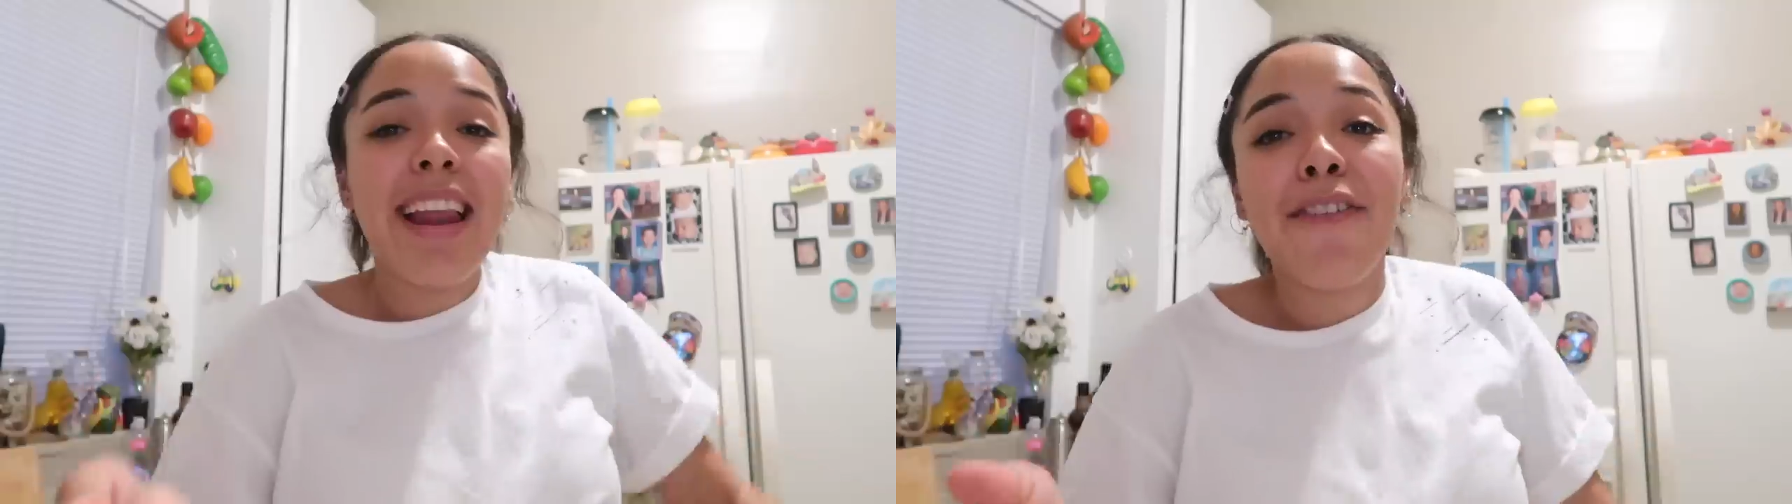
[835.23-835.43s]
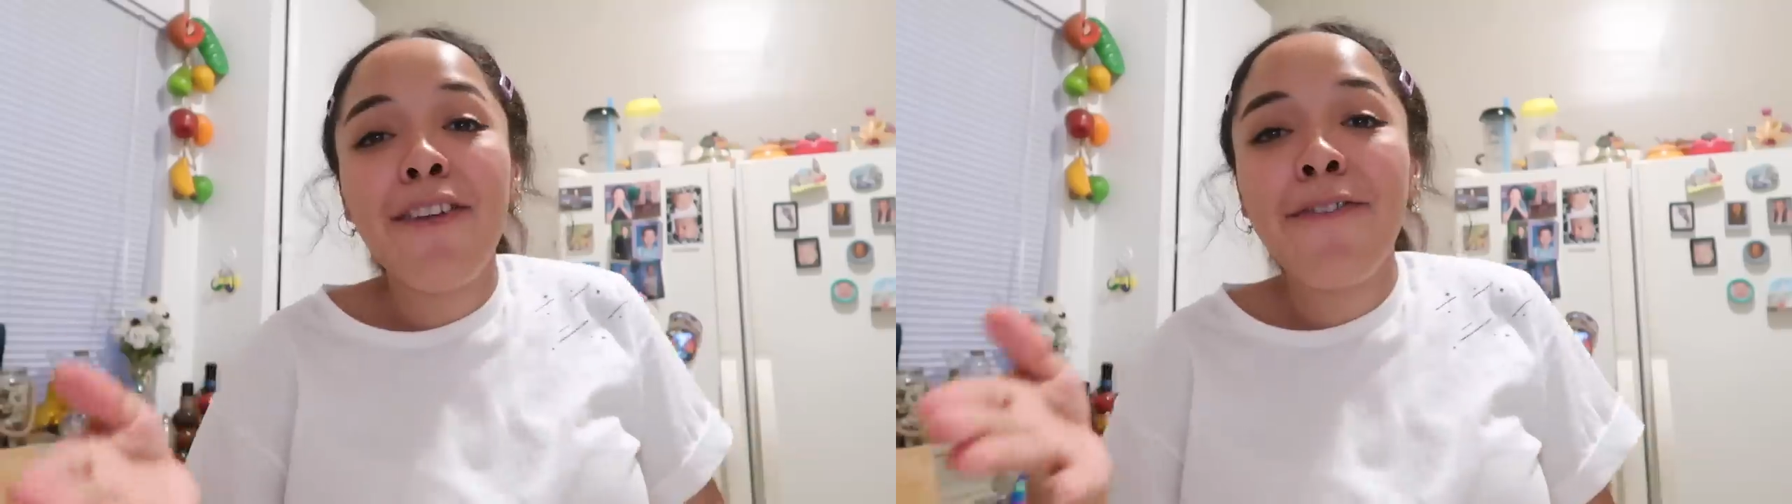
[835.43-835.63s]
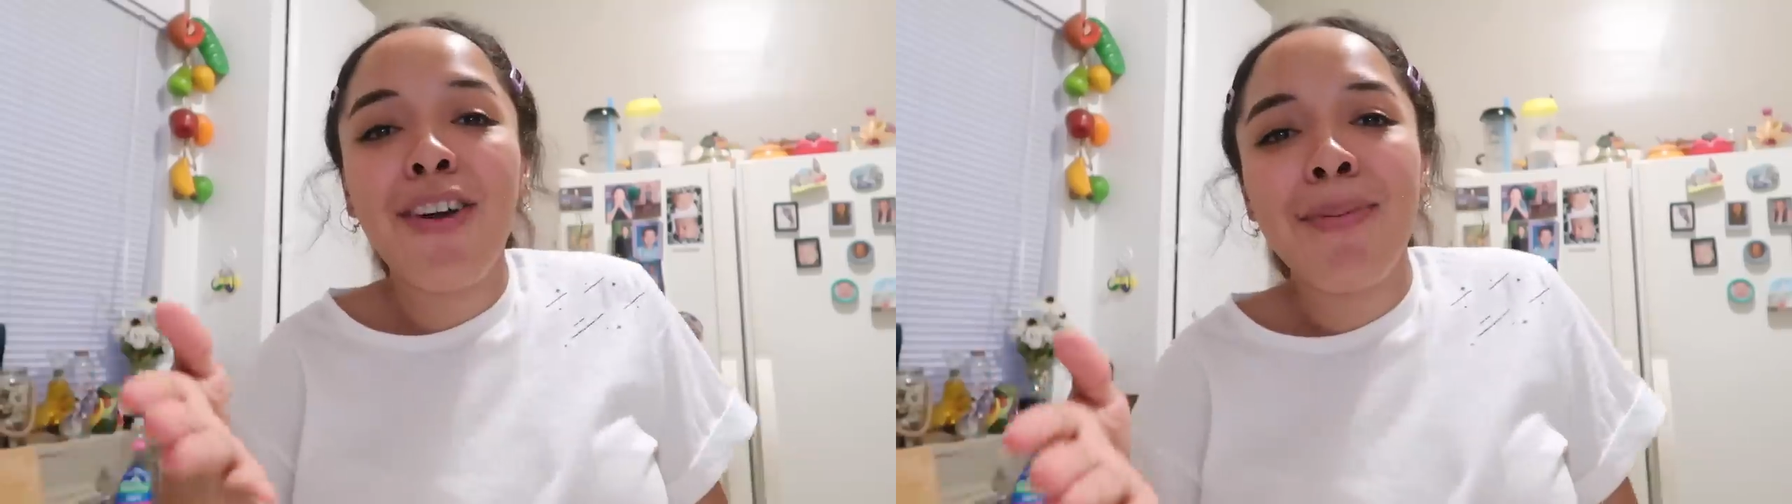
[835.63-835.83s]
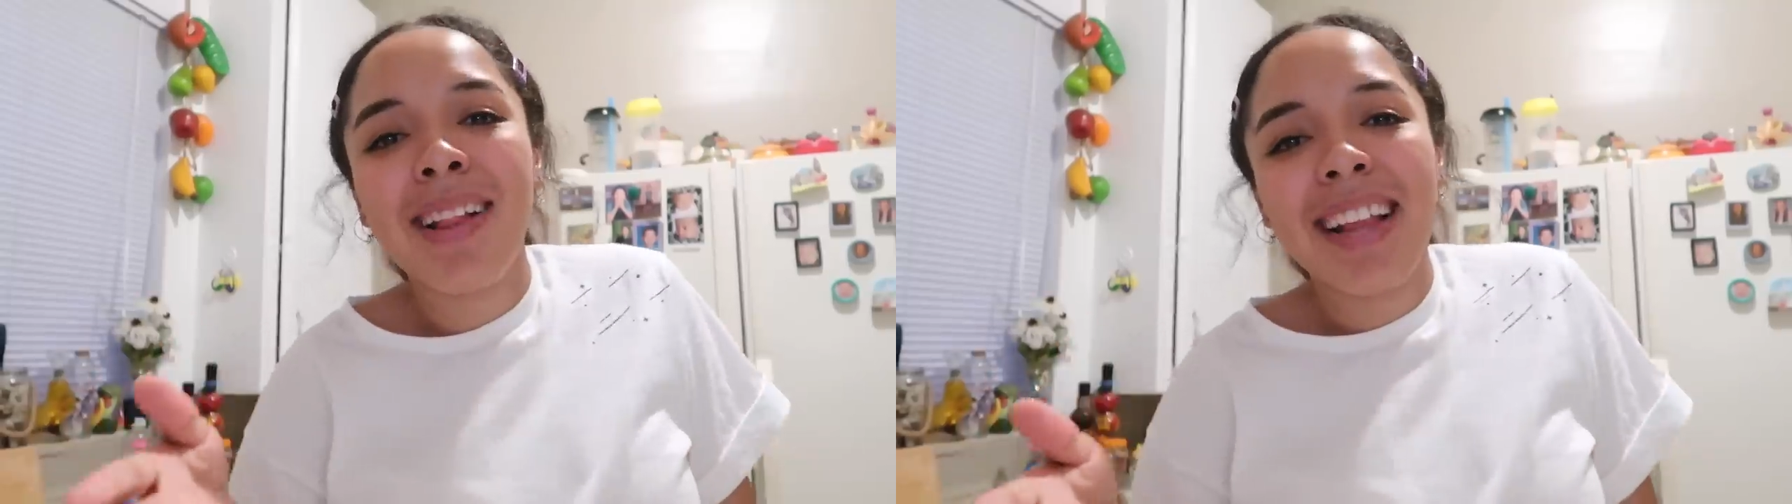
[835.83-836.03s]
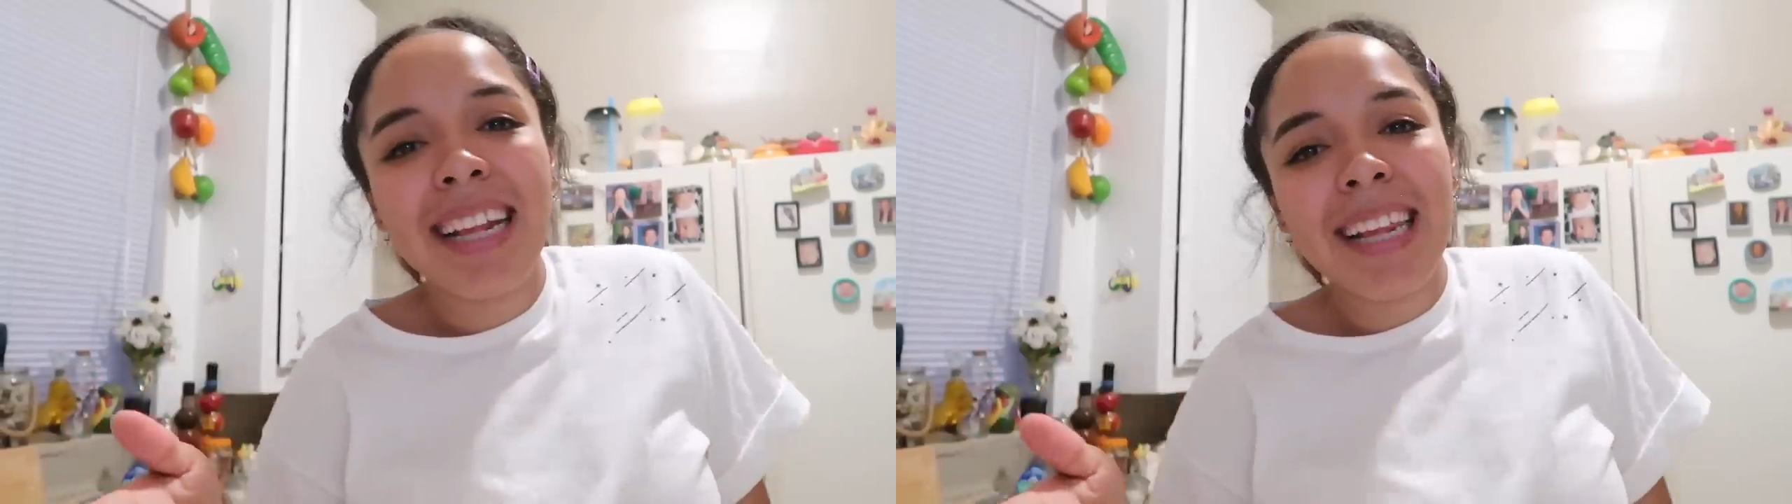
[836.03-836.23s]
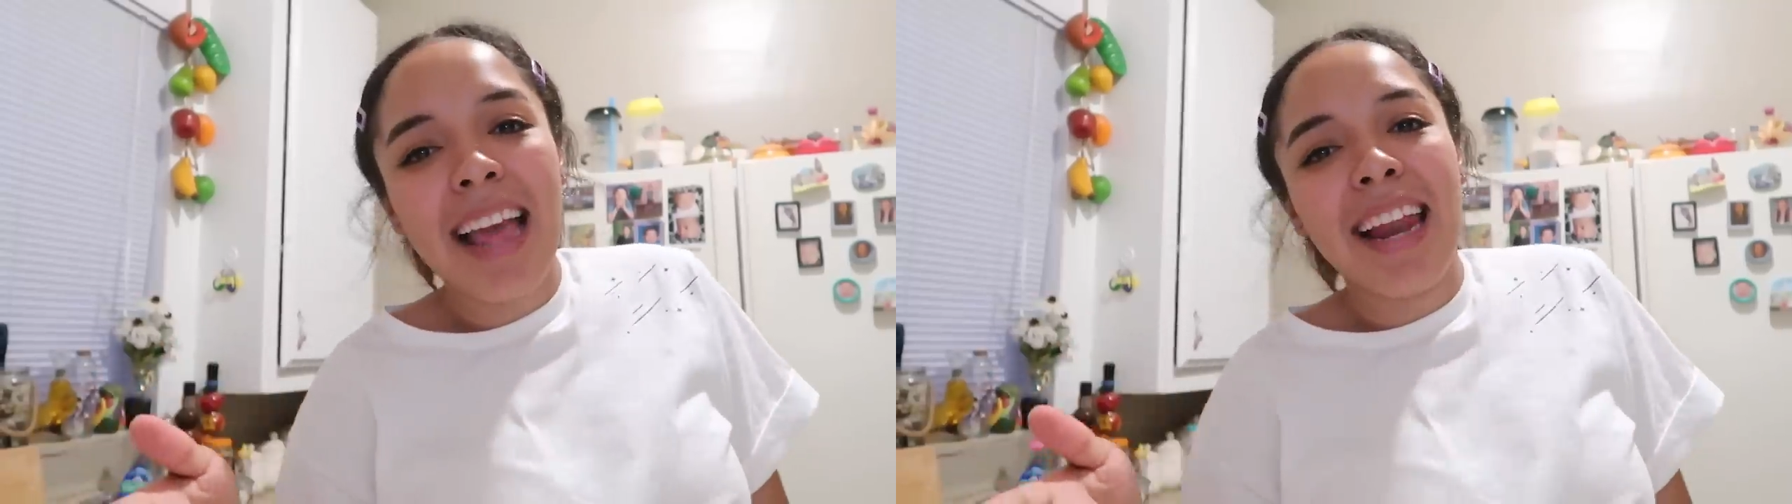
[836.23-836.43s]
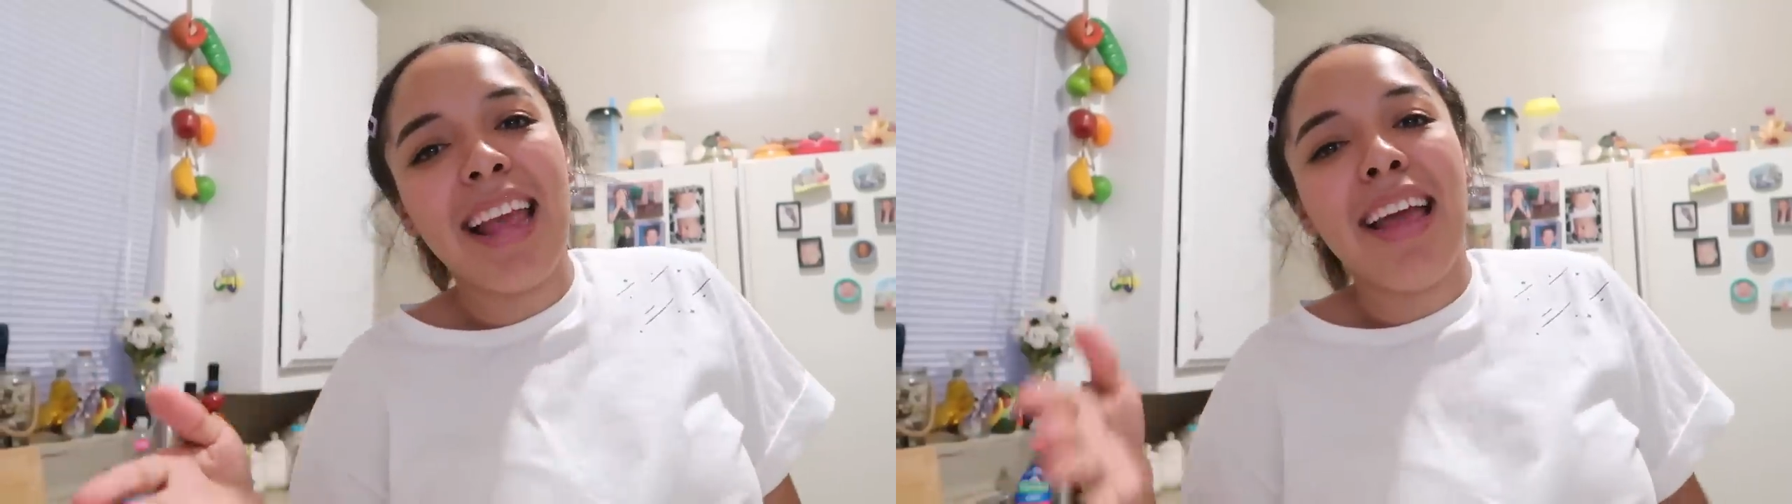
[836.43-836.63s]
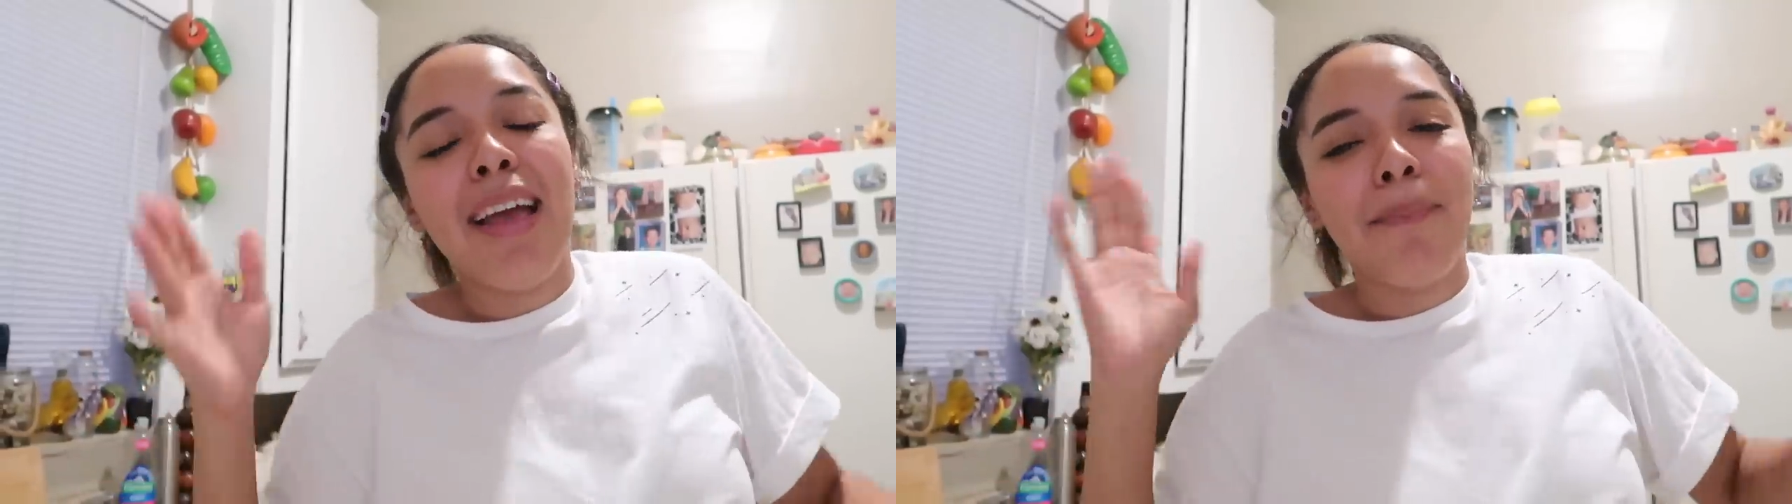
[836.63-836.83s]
I never formally said it,